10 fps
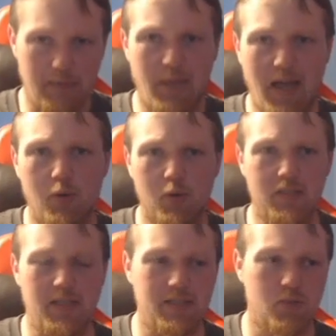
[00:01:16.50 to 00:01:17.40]

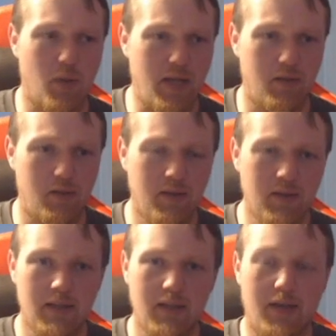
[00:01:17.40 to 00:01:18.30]
powers as well.
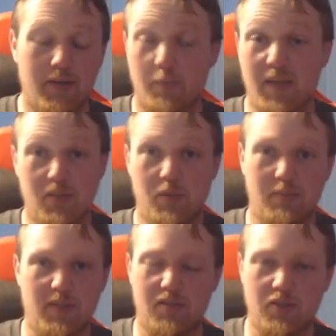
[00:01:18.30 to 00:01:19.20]
Your base one's
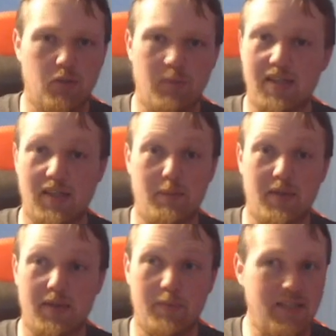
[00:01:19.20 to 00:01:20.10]
basically just gonna be
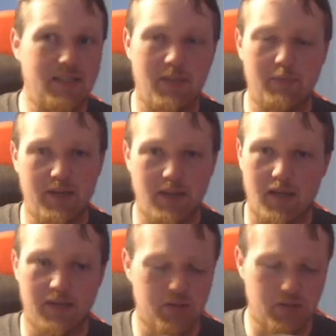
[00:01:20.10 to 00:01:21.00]
telepathy, but that telepathy
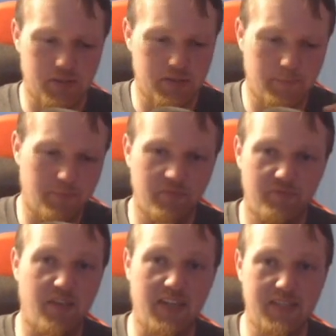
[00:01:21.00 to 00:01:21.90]
launch is just
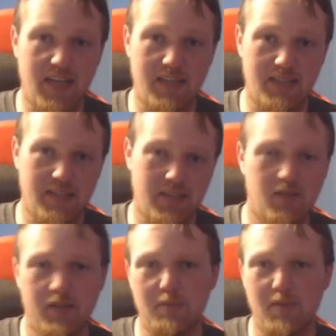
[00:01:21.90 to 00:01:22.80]
fantastic.
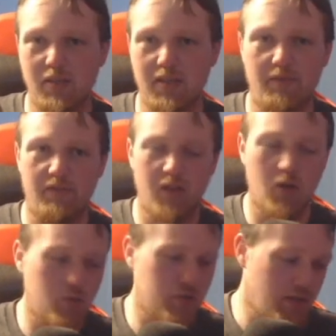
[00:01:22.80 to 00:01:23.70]
You get the ability to
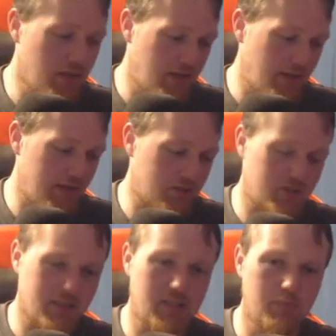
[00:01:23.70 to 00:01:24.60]
float, and
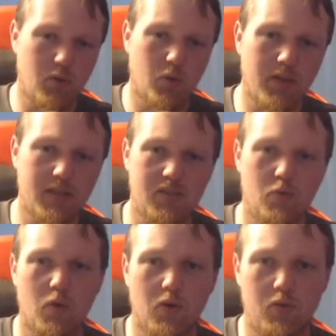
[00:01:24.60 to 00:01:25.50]
just exploring this
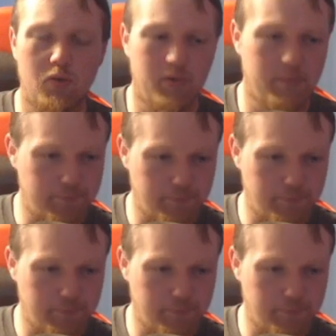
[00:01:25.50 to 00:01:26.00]
world